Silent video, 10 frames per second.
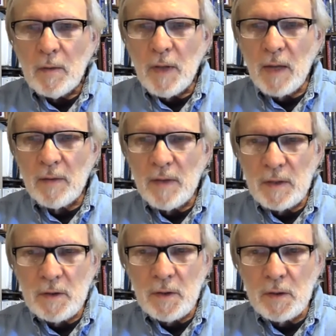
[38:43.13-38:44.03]
that
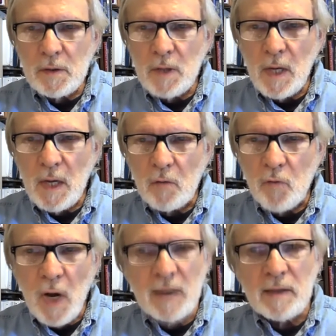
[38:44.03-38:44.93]
this is a
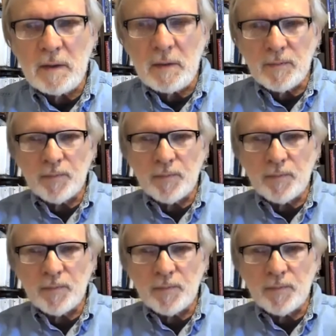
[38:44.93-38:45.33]
right